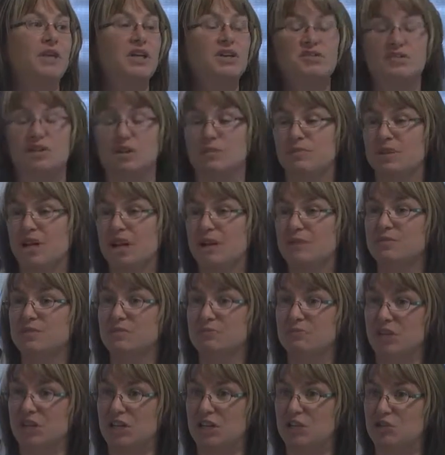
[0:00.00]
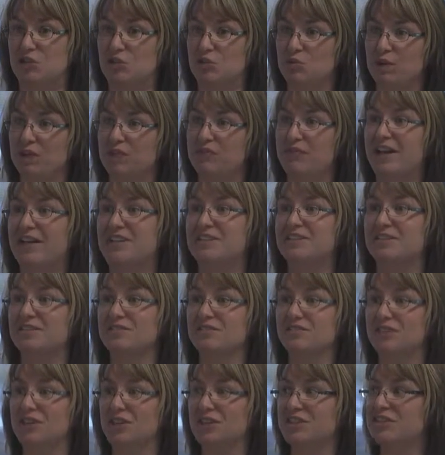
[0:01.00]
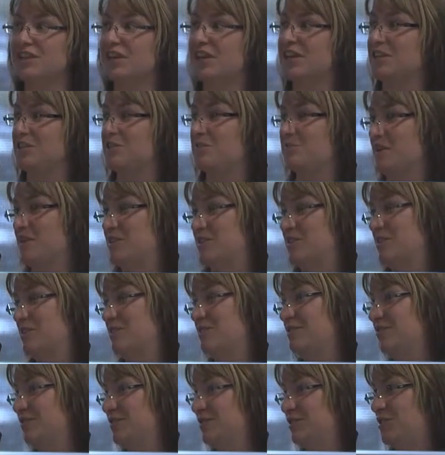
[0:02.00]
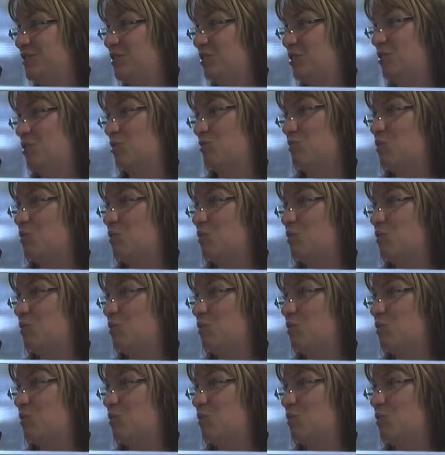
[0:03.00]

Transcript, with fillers: Sometimes being too invasive does get expensive, to your